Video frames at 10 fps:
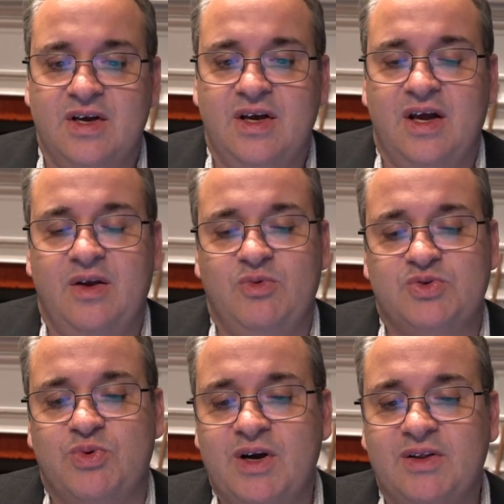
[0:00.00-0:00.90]
and
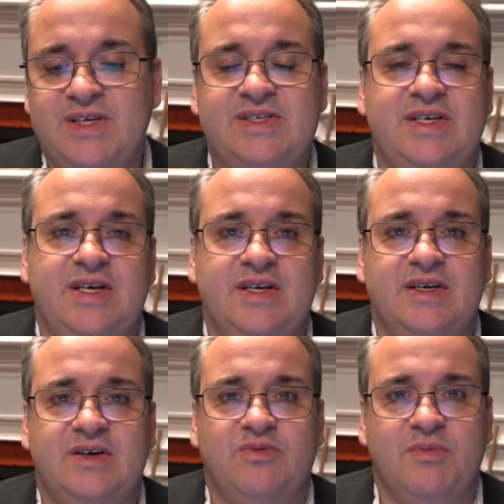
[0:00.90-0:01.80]
was rarely seen,
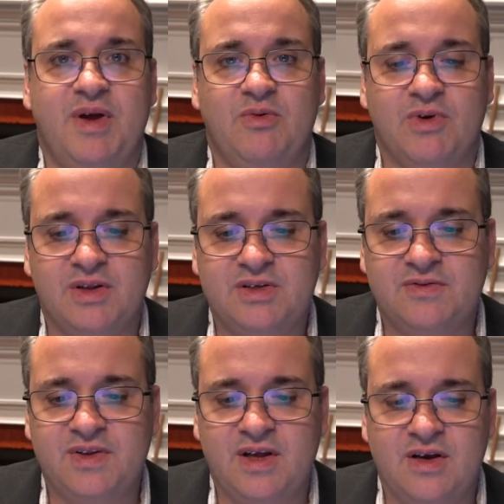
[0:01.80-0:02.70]
remained
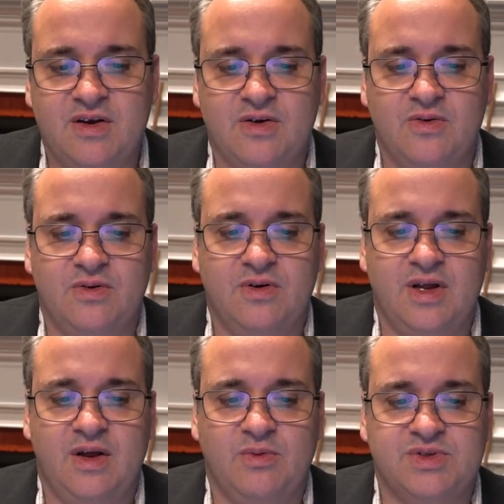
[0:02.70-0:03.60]
relatively unknown,
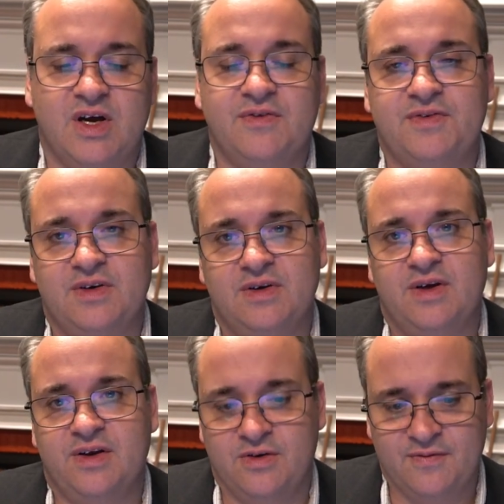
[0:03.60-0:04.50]
and was often
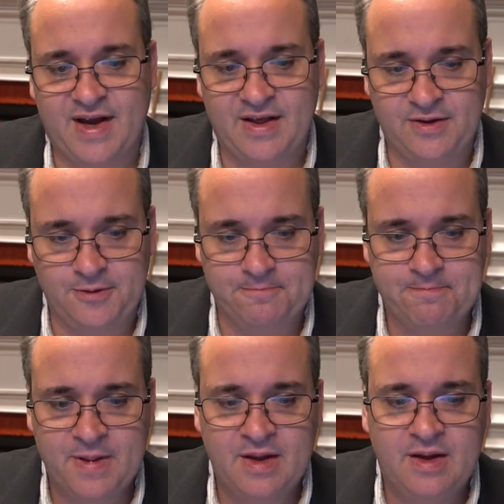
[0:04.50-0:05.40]
undervalued.
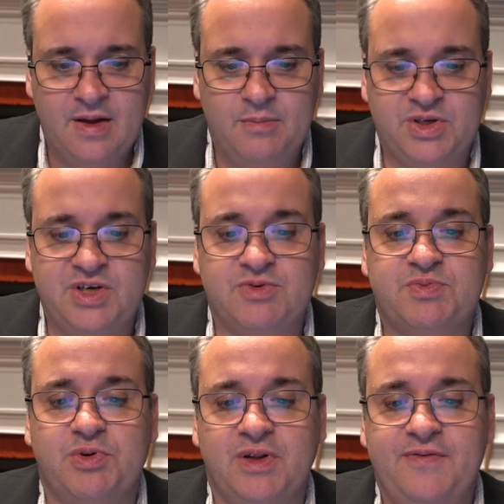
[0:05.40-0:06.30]
But she was
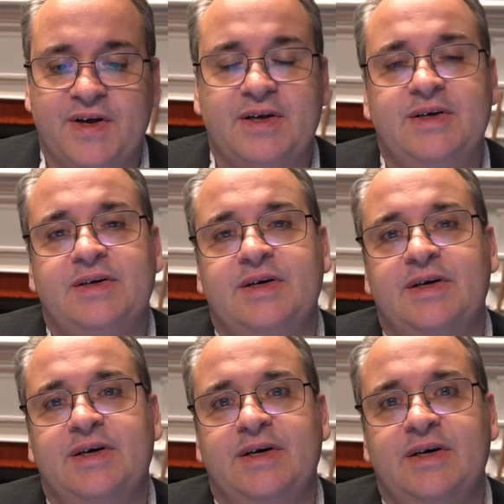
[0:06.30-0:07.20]
prolific,
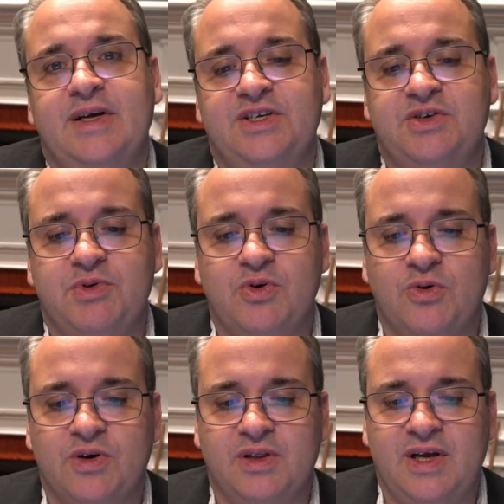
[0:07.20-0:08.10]
uh, and she
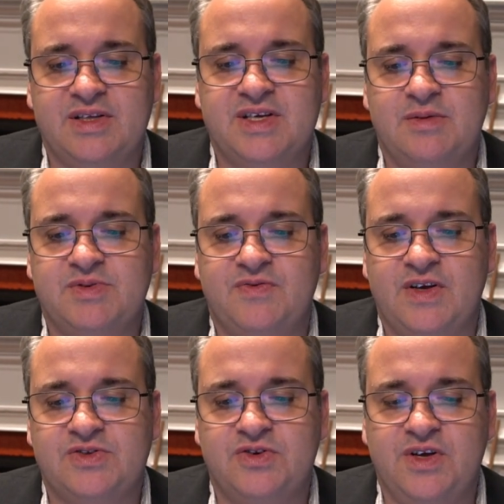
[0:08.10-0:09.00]
recorded landscapes of
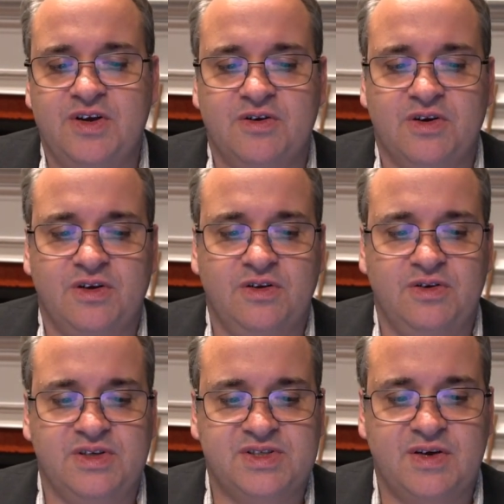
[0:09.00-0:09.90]
yesteryear,
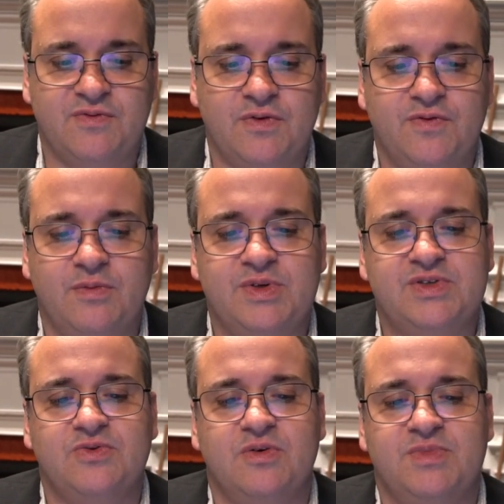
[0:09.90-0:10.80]
including several from
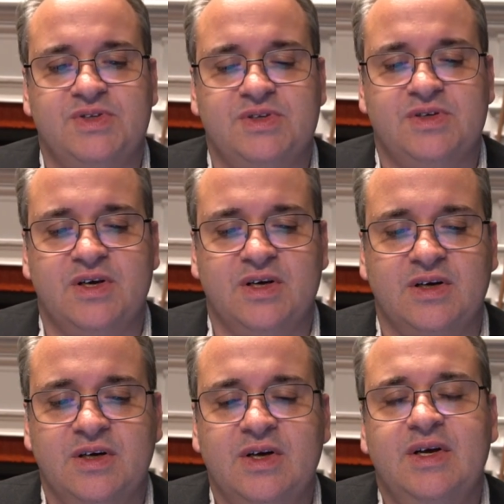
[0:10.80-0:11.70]
historic
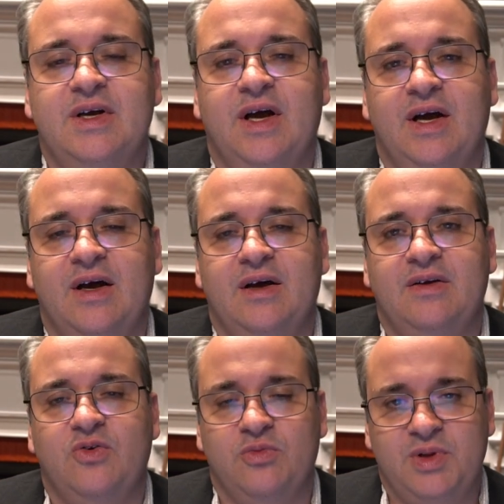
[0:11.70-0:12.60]
Mississauga, uh,
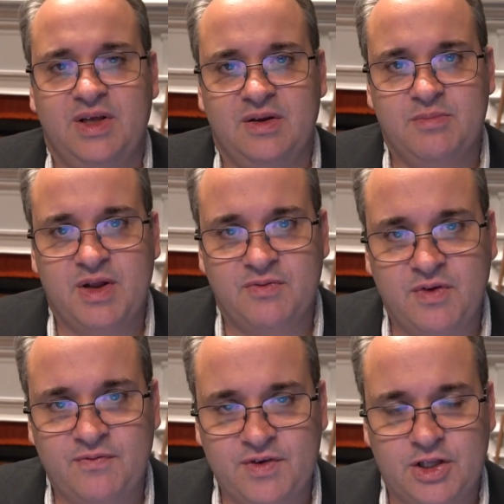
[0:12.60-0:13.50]
notably in
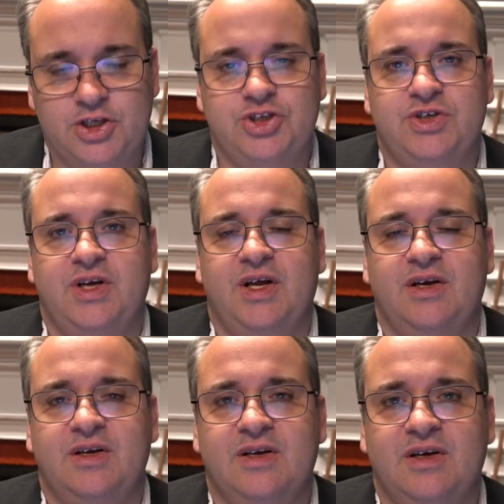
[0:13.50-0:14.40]
Meadowvale Village.
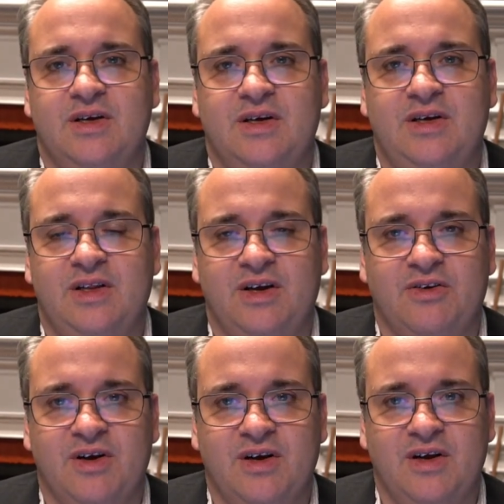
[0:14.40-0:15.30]
And uh,
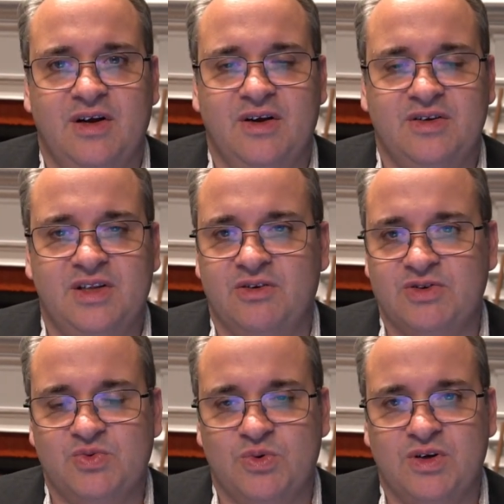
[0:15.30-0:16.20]
Clara, uh,
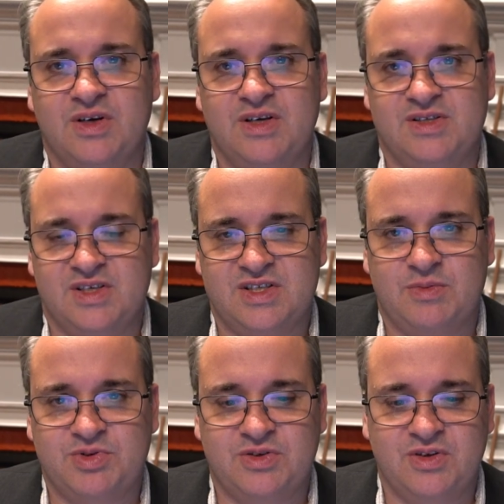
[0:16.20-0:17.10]
Clara's work is
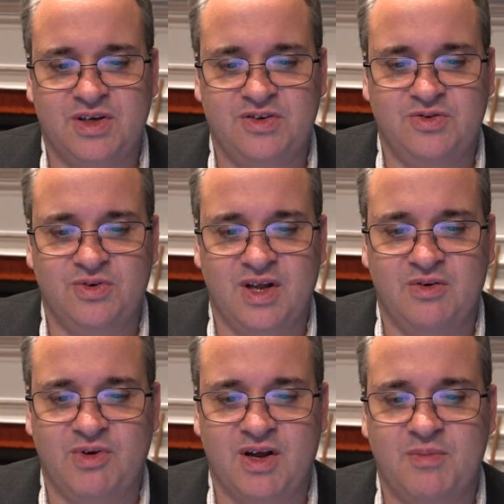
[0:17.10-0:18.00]
exceptional. I do
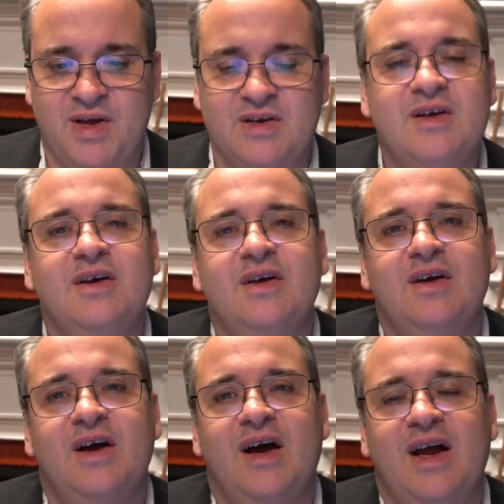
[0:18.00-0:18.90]
again recommend
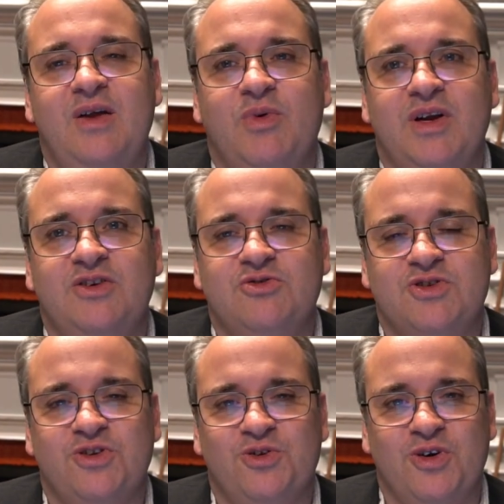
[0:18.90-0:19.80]
uh, anyone
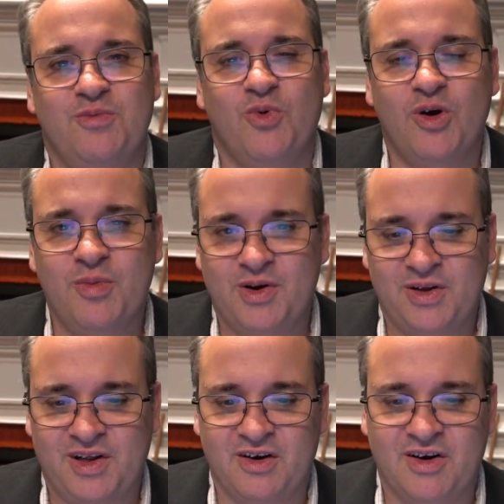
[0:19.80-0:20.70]
interested in learning more about
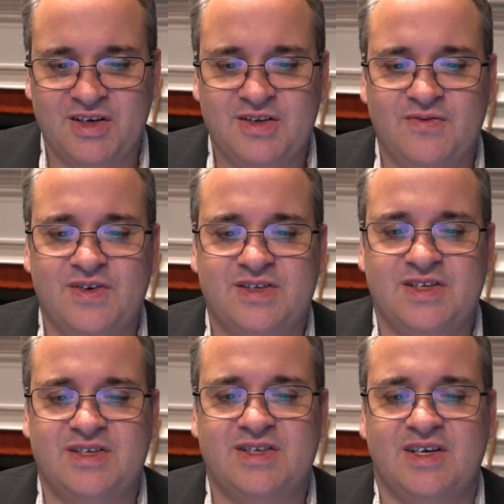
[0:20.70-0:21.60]
Clara to visit